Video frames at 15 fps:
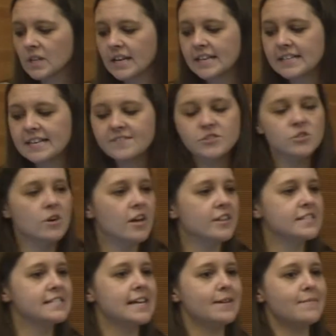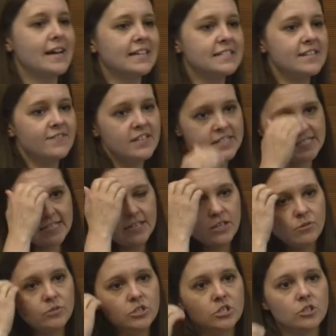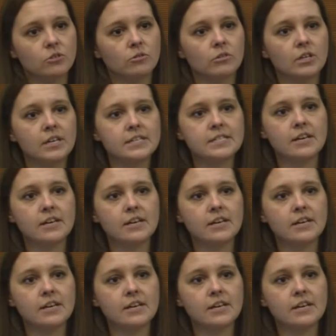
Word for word: It gives you all the same activities that you would do. It